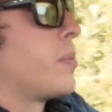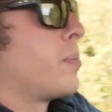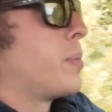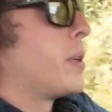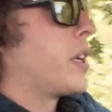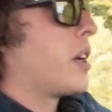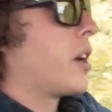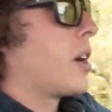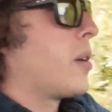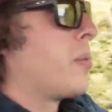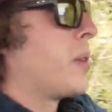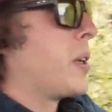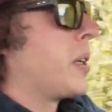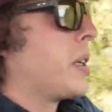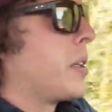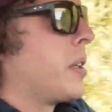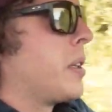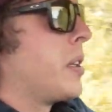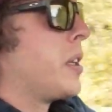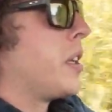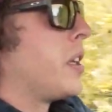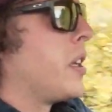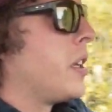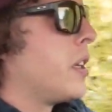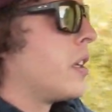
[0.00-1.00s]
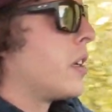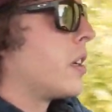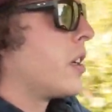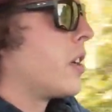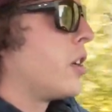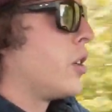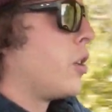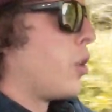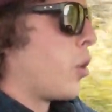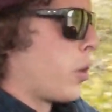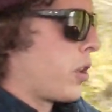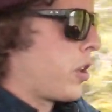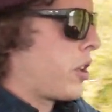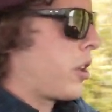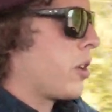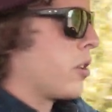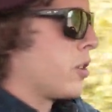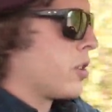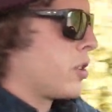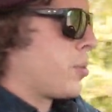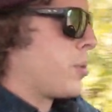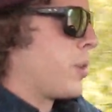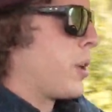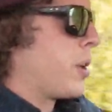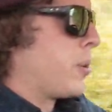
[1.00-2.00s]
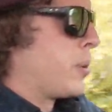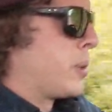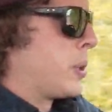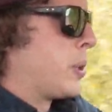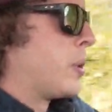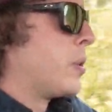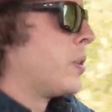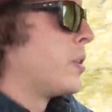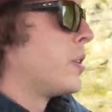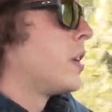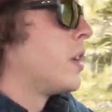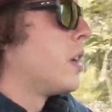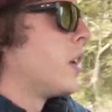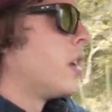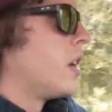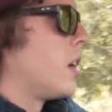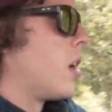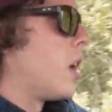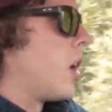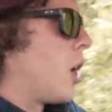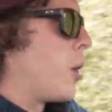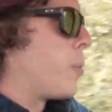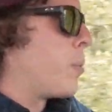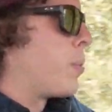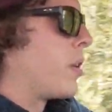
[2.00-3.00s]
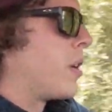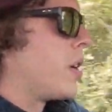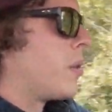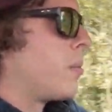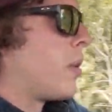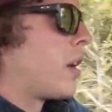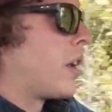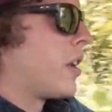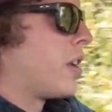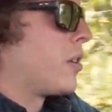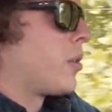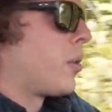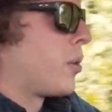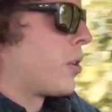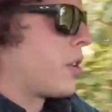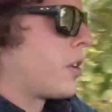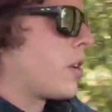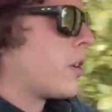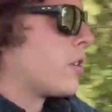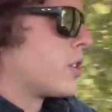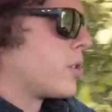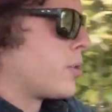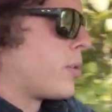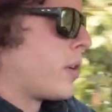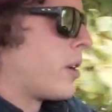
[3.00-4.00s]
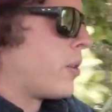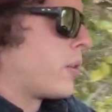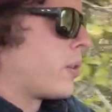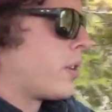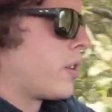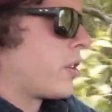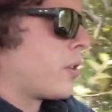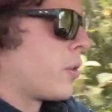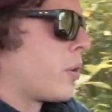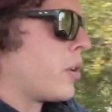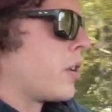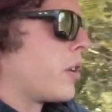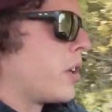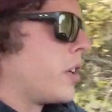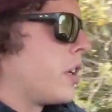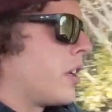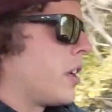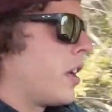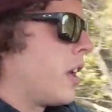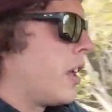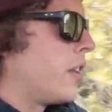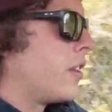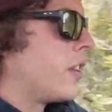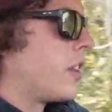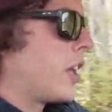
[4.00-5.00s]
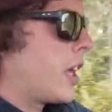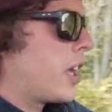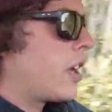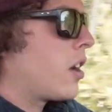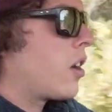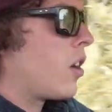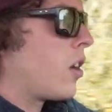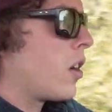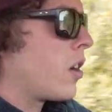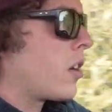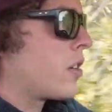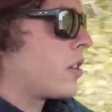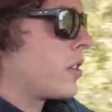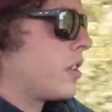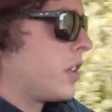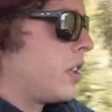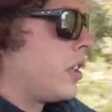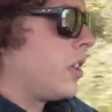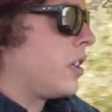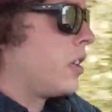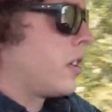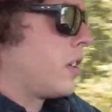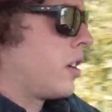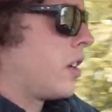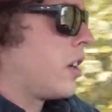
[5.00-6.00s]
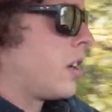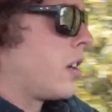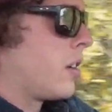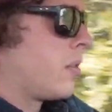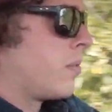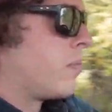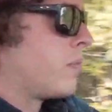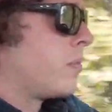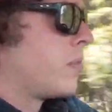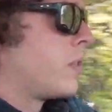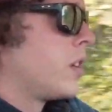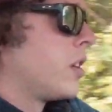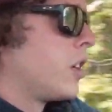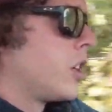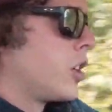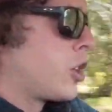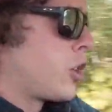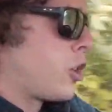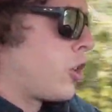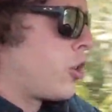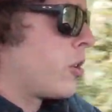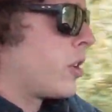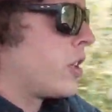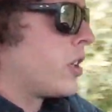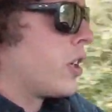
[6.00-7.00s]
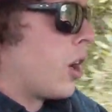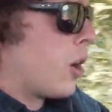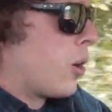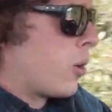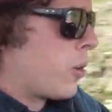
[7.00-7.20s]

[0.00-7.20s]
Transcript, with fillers: up becoming the North Coast Railroad, operated by the North Coast Railroad Authority, and they are the current